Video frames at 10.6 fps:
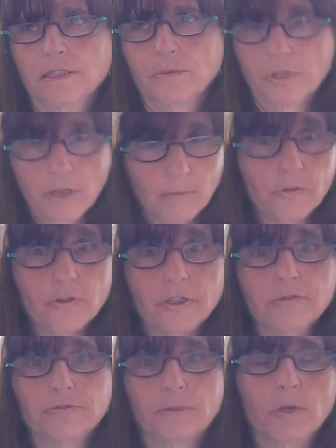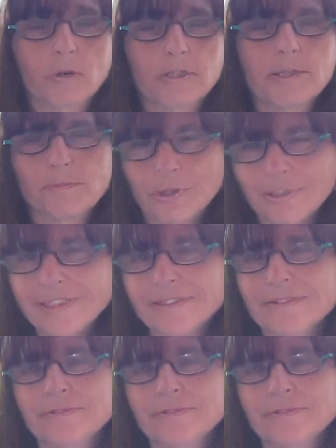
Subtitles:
with comfort from Holy Spirit.